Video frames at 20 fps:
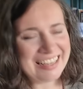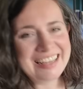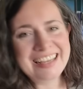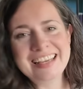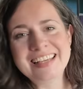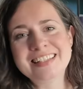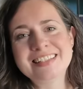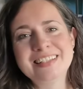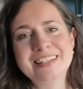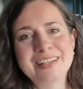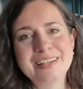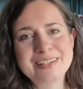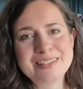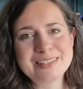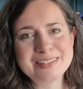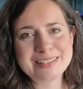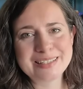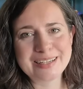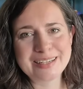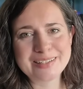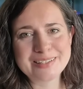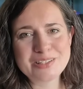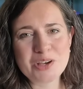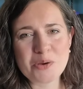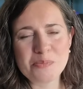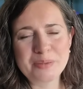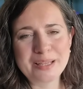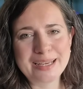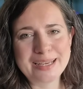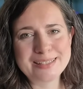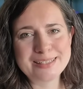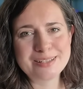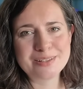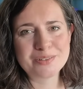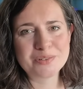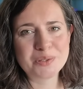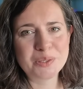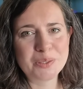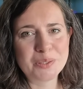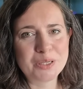It's a nice top layer to
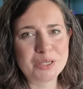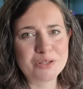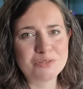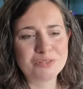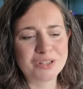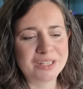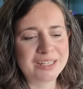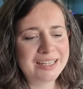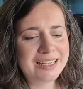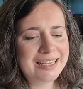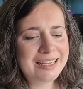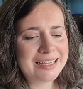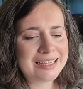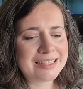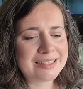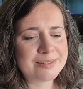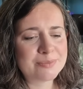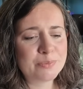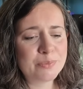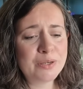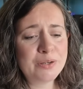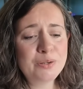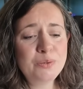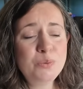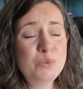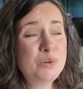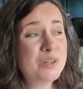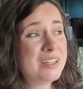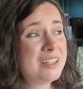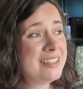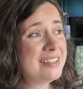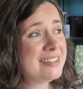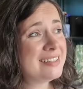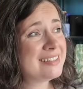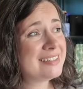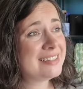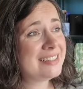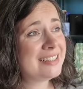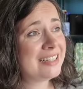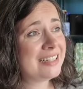throw over because we're in
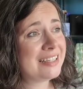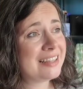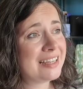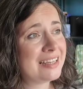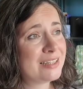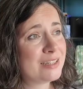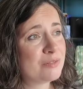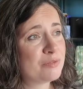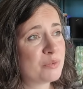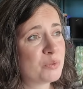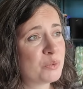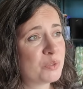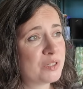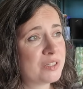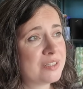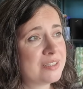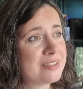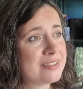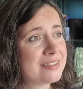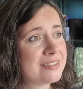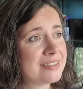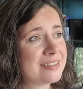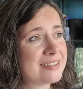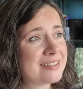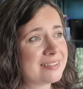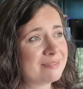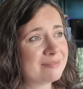August, nearly the end of August. It's